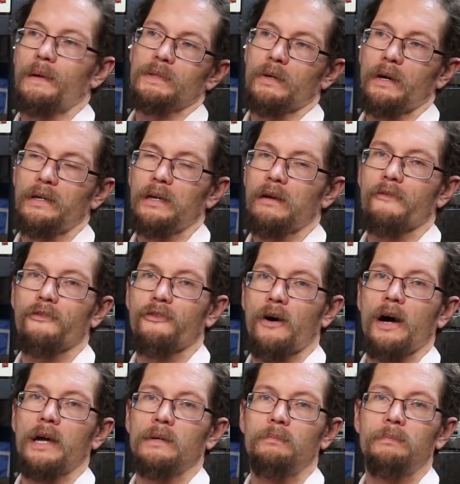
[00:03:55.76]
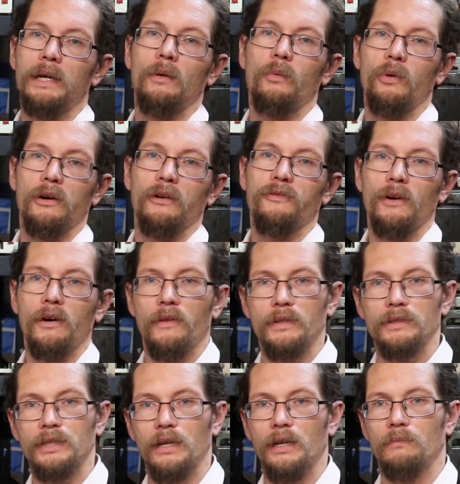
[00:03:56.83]
So I need to find better workflow
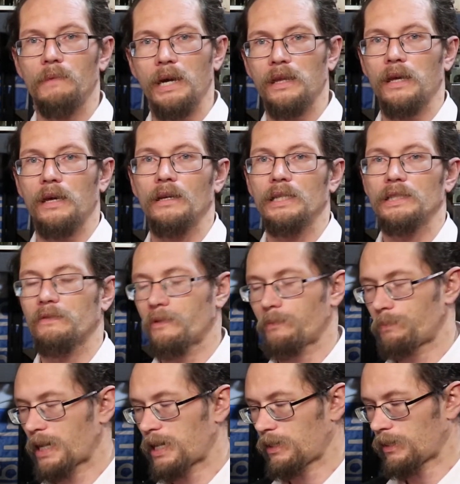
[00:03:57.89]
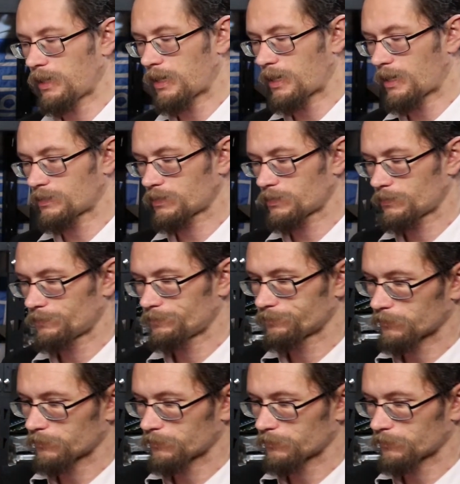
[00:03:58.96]
that's going to make that less of a pain in the ass.